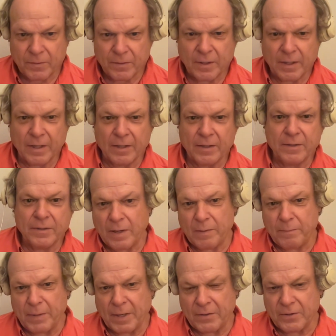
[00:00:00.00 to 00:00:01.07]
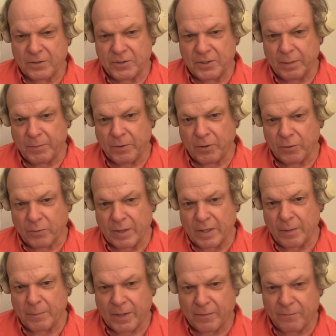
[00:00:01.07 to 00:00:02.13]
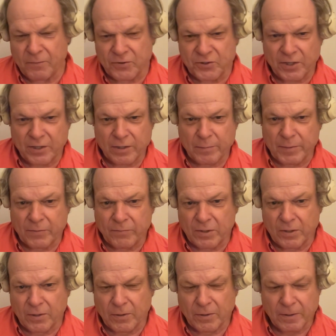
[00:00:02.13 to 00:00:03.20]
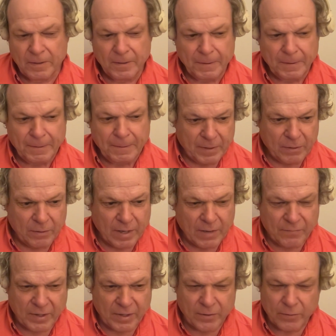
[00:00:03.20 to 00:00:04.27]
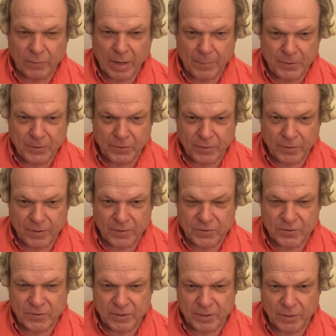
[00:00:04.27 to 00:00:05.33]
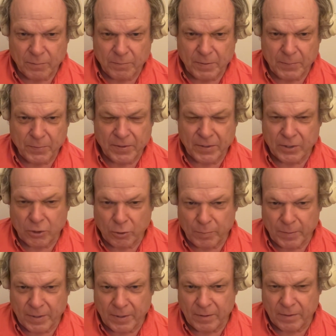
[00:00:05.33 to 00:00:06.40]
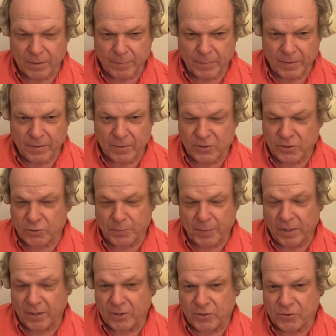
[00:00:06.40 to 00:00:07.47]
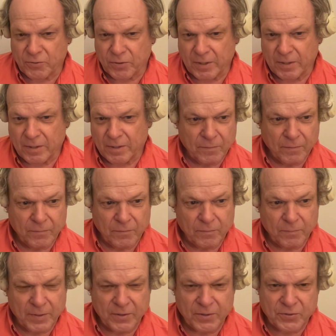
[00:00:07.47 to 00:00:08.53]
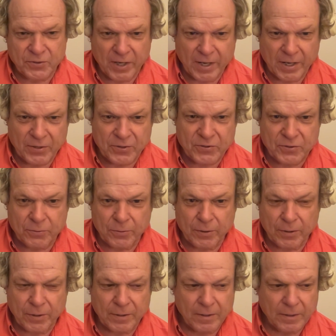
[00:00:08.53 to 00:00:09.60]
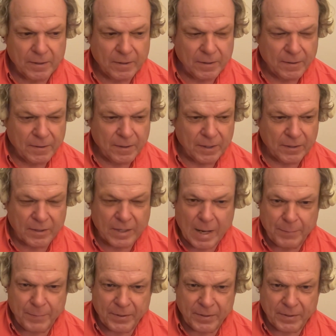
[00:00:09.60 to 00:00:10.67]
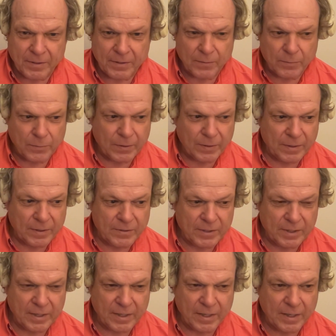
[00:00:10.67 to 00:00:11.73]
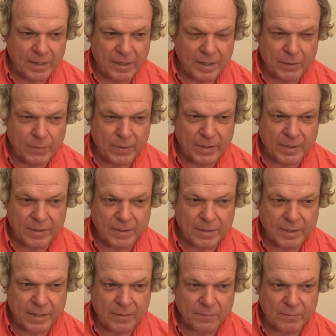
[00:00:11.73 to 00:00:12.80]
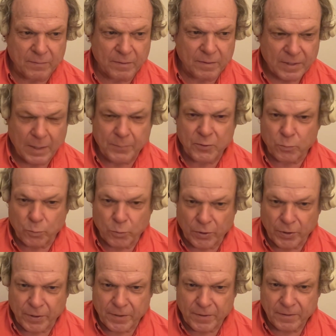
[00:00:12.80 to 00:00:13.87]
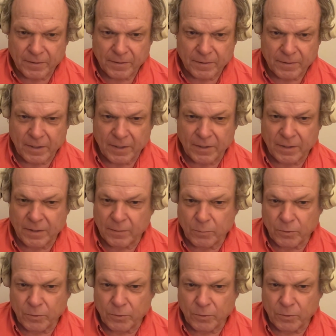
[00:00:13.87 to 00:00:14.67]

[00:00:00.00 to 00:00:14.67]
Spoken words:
and I'd met the team there at Grady by visiting them every year, and I've got other opportunities, people that know me. I mean, it's a small industry. If you've been dishonest or incompetent or in any way not kept your word, then the